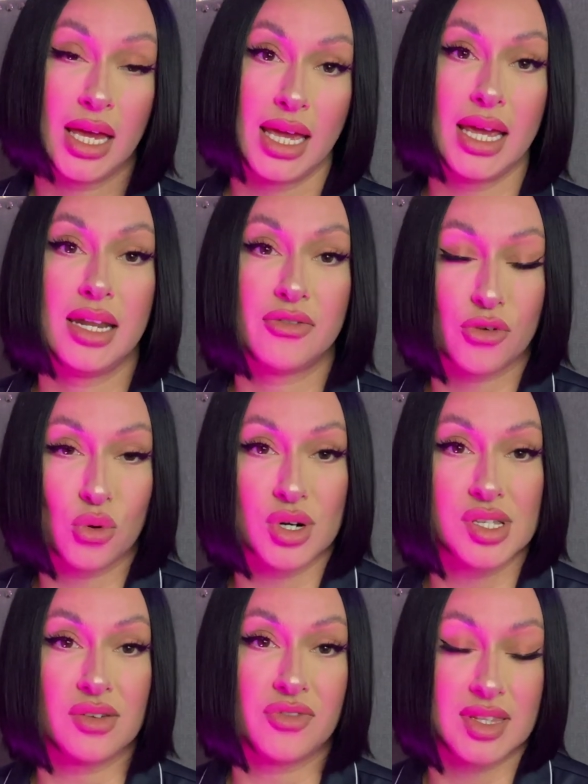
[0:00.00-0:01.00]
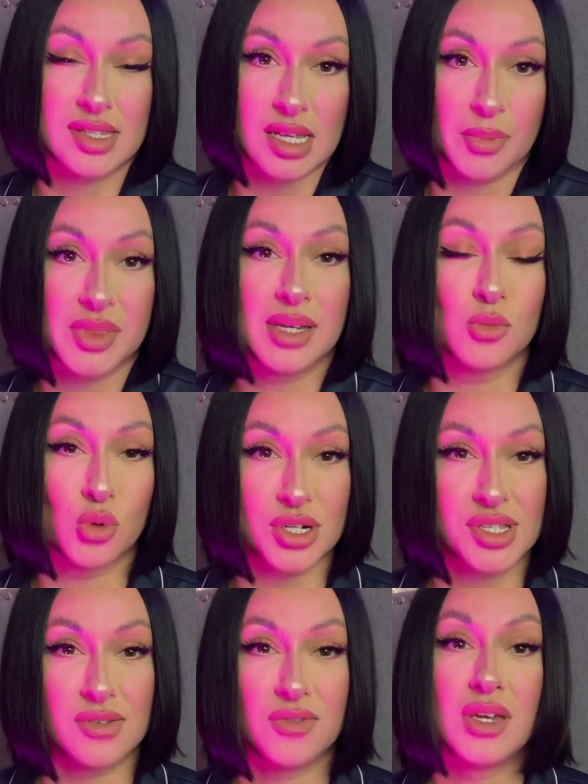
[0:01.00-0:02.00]
And of course, if it's something more
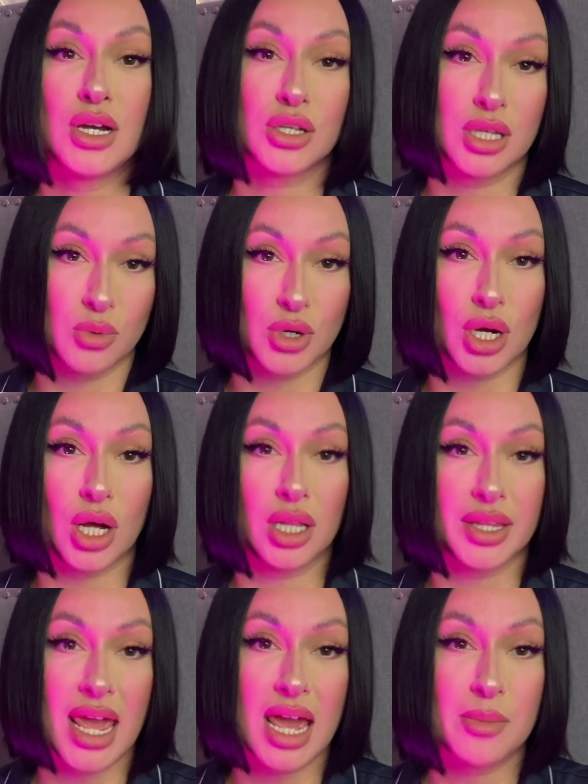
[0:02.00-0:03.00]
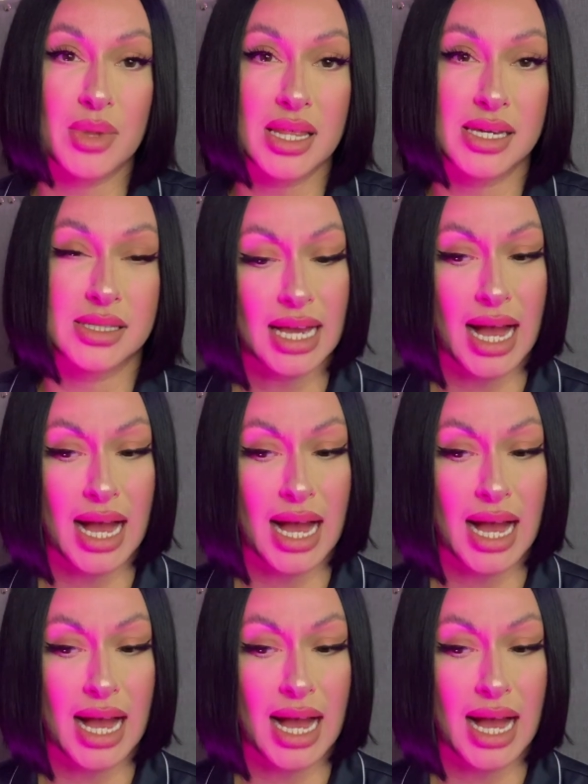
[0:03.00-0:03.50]
severe, they were called ambulance.